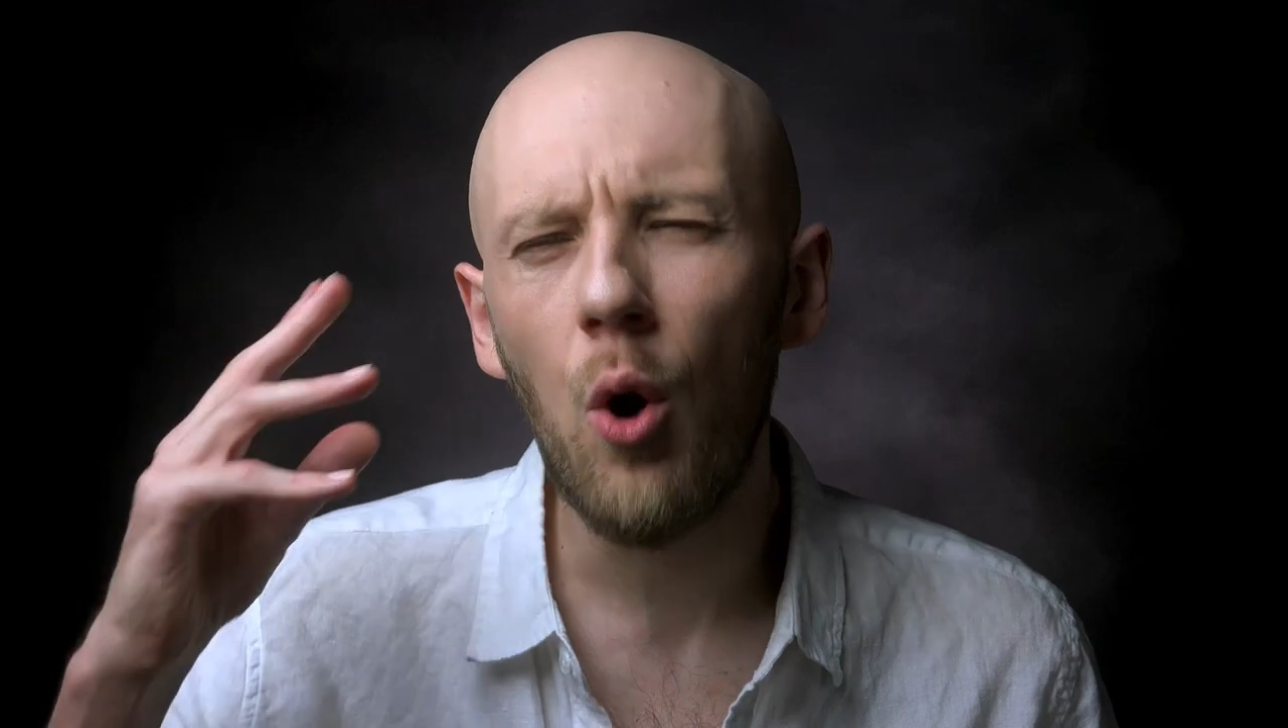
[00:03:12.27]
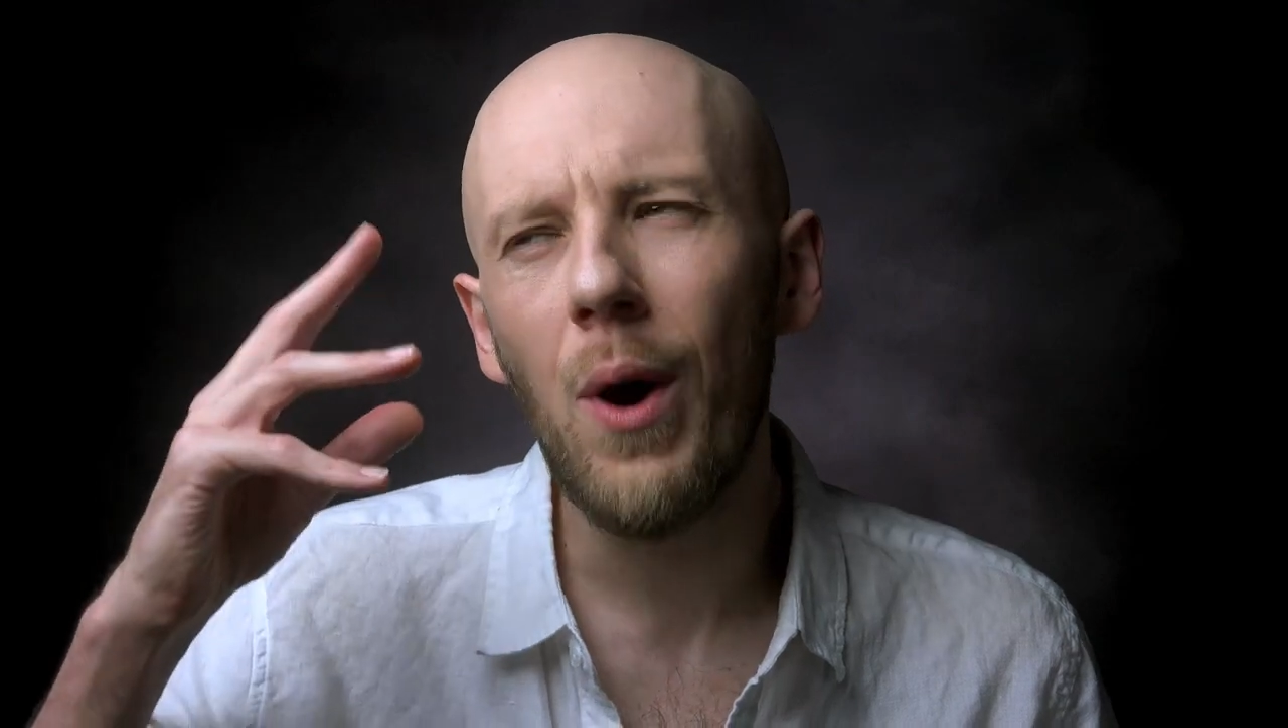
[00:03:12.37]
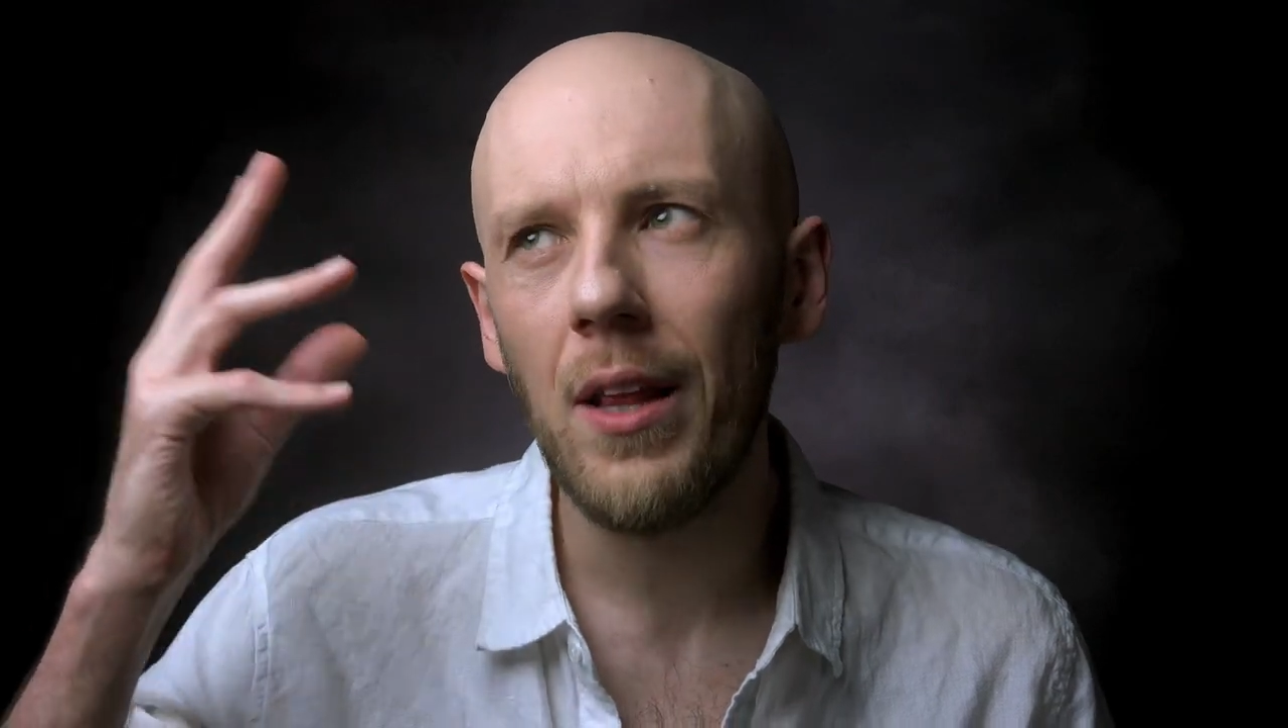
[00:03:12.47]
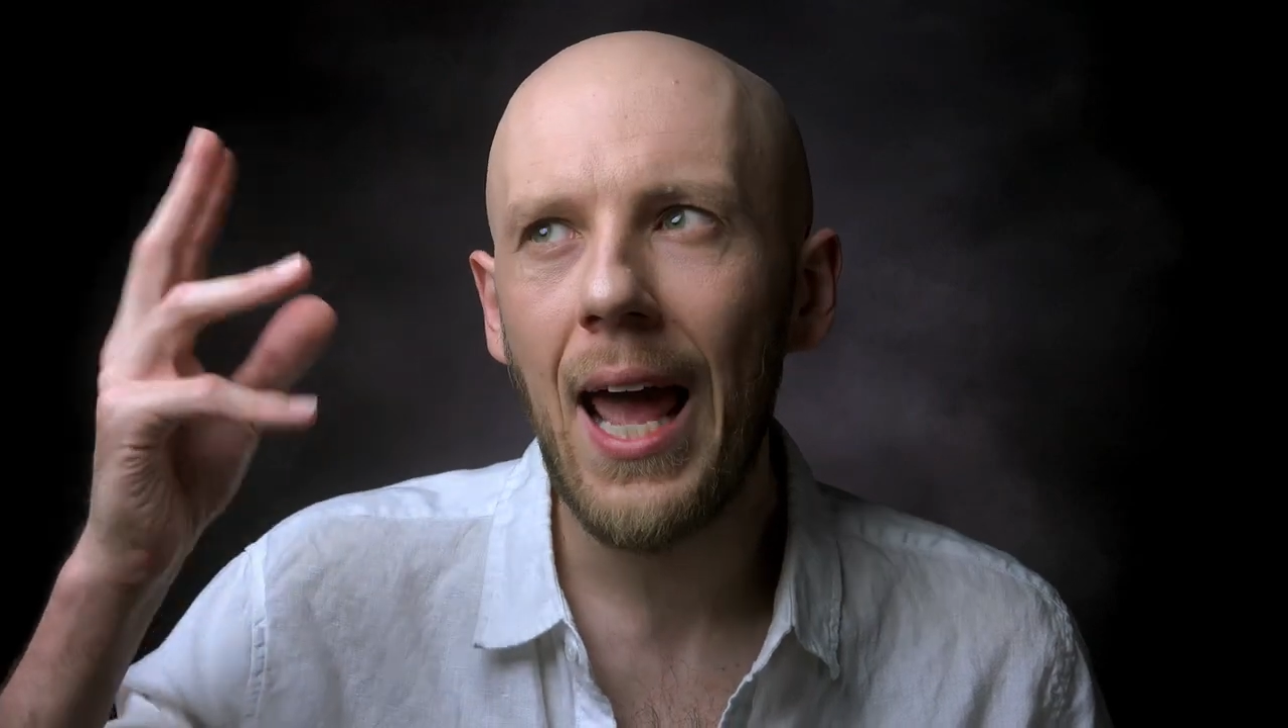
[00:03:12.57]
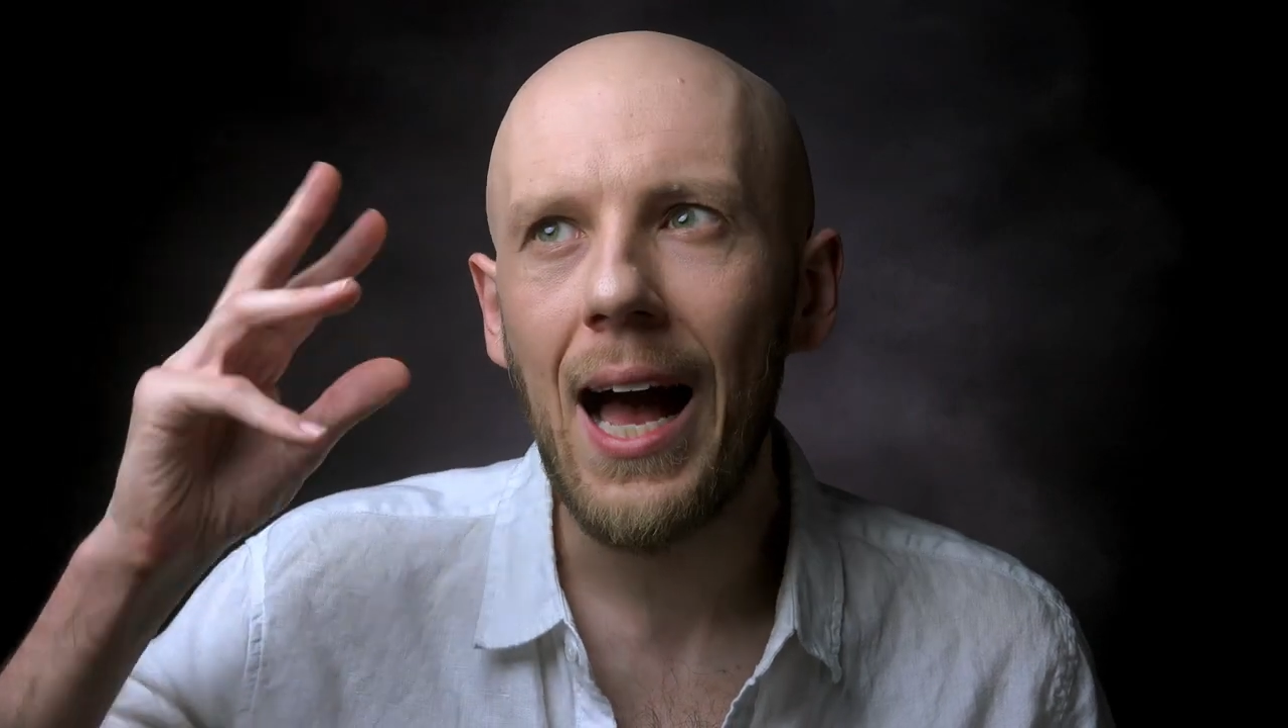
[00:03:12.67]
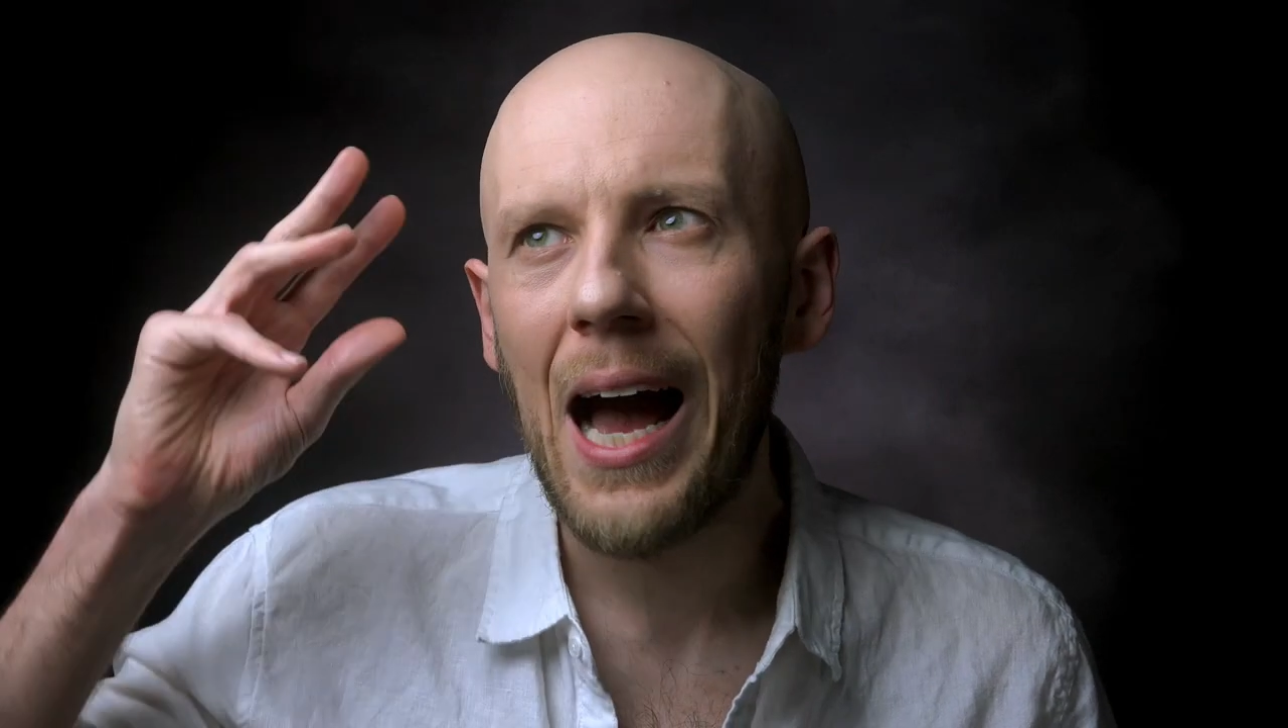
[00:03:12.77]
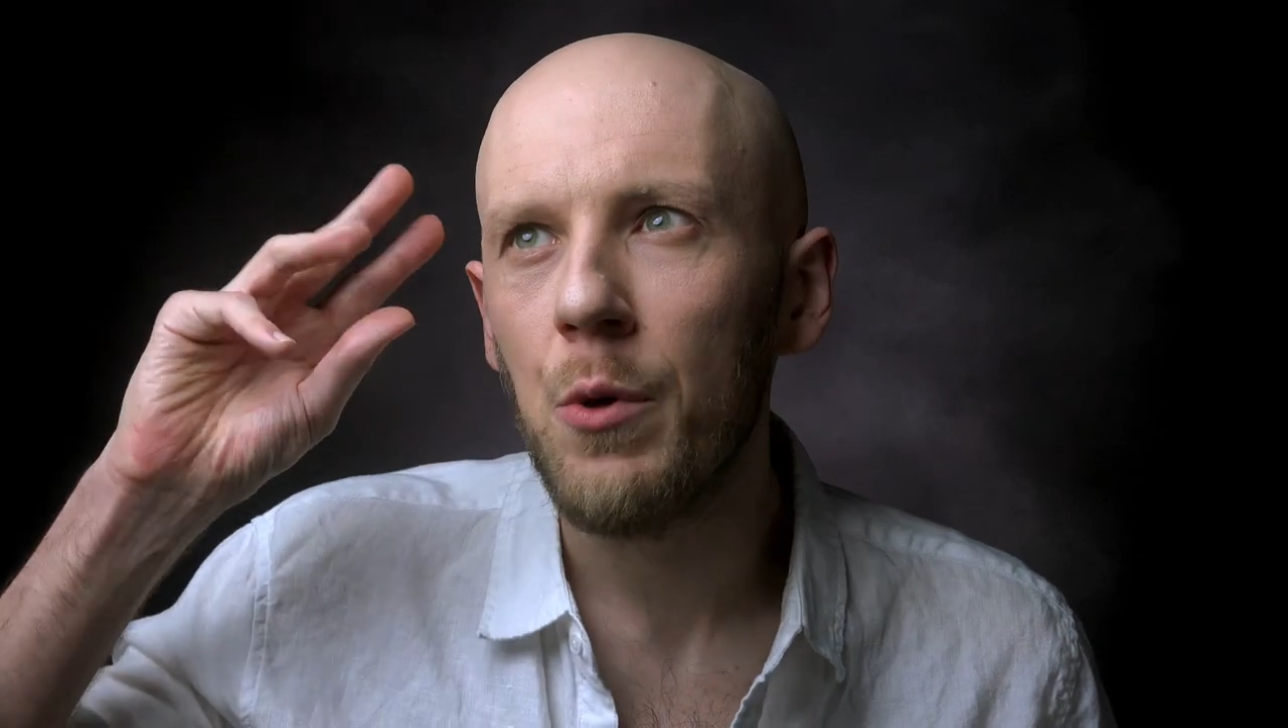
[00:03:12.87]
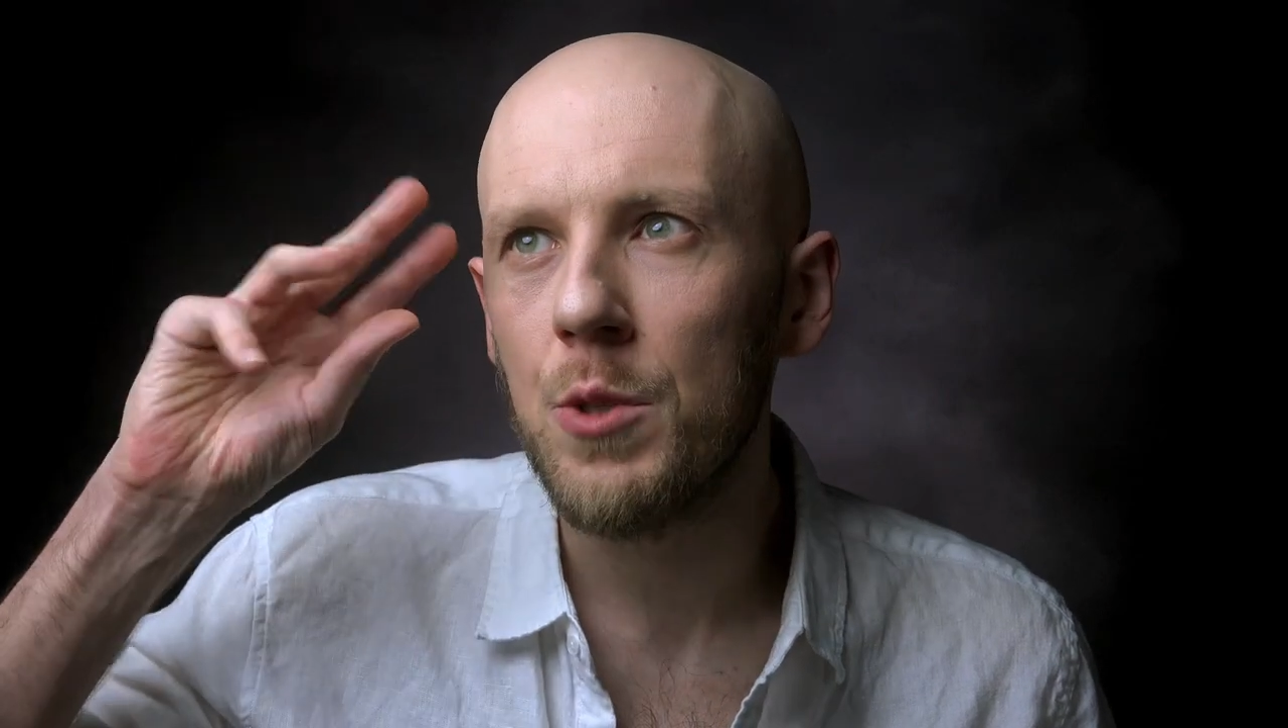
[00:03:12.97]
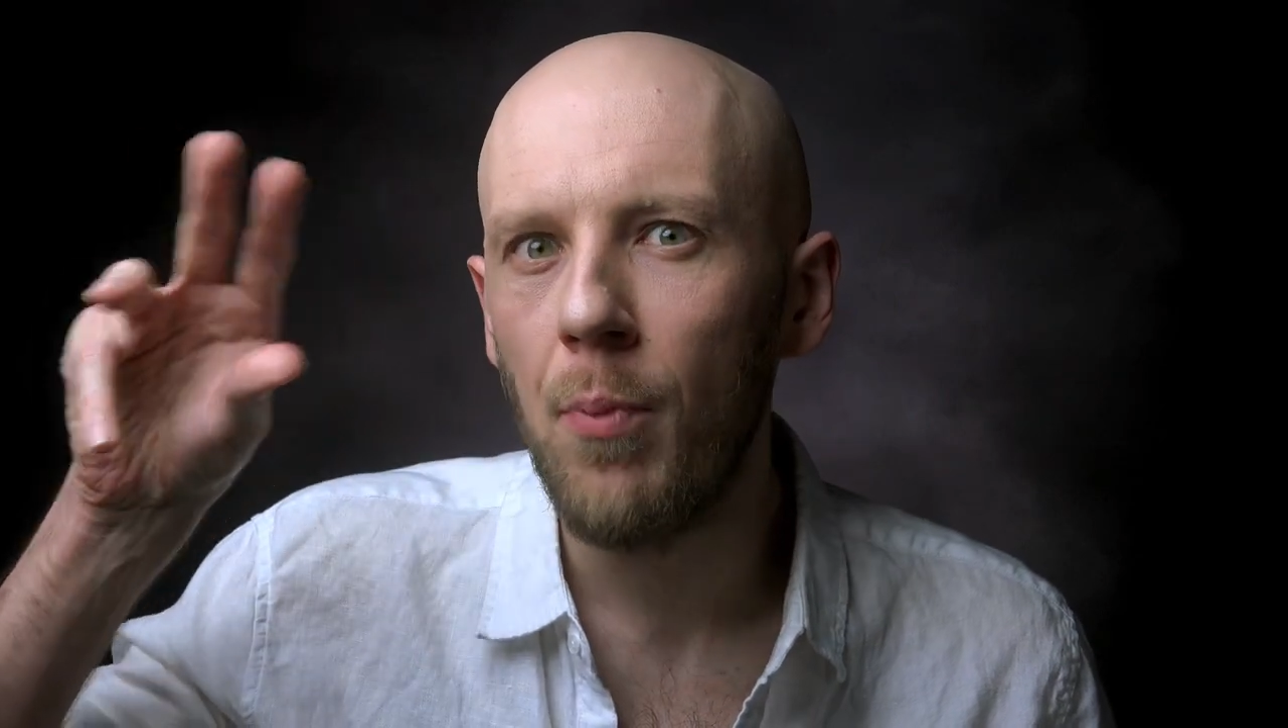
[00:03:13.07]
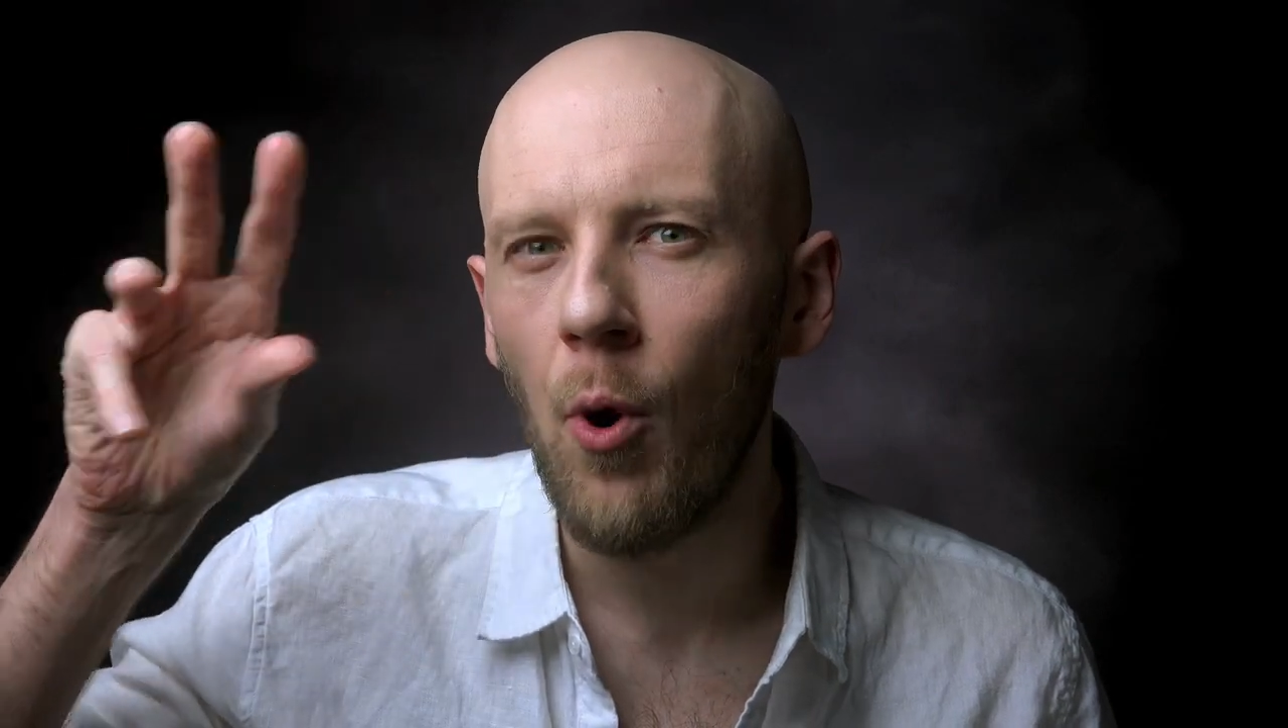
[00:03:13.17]
well, yeah, I
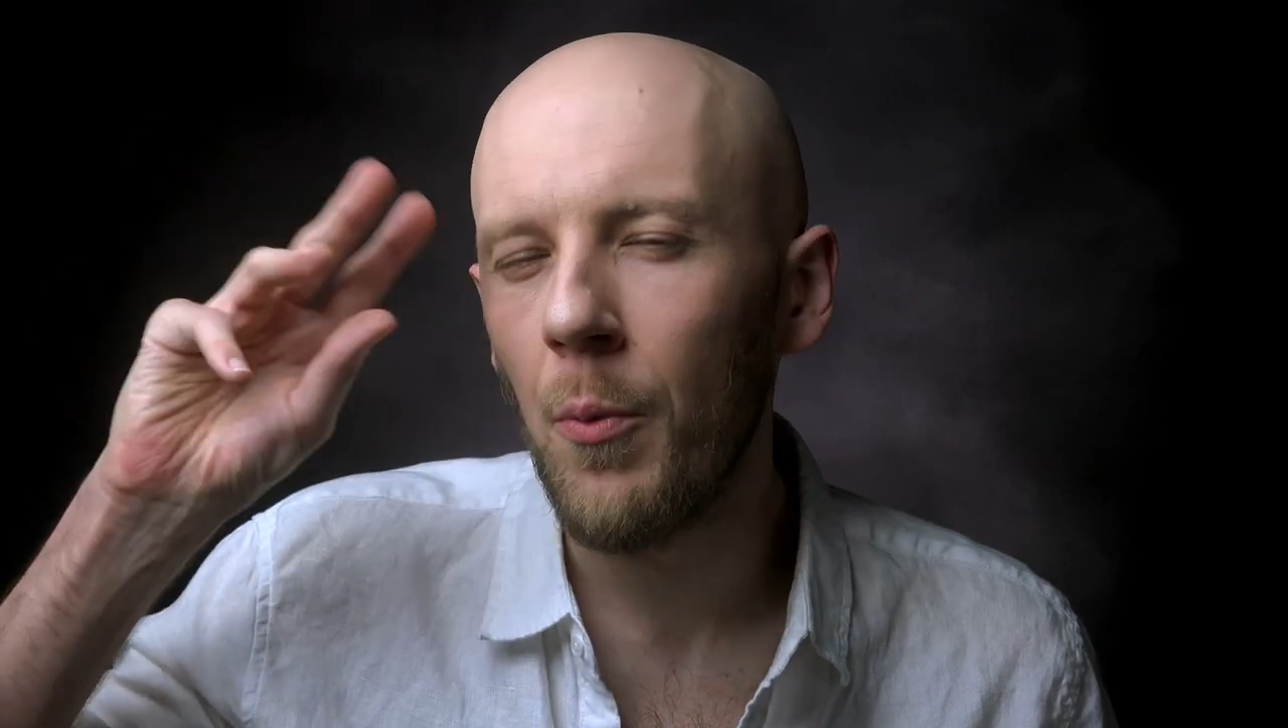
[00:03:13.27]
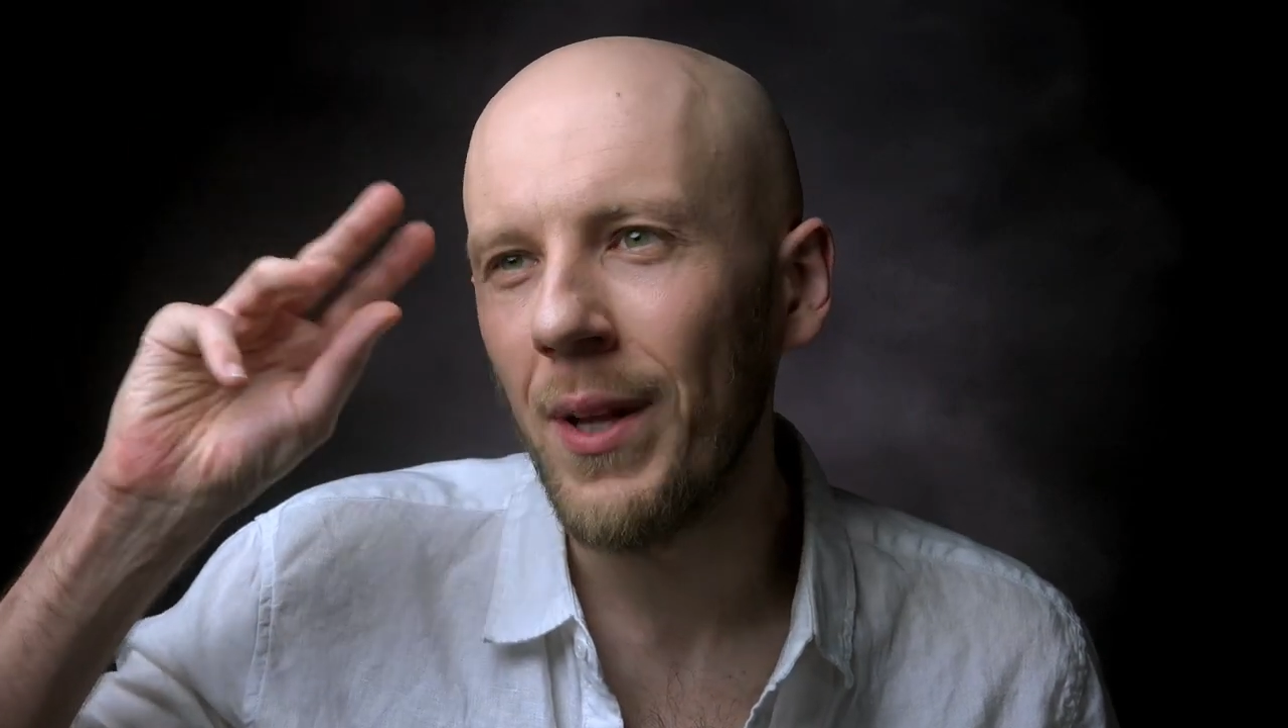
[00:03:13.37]
was born.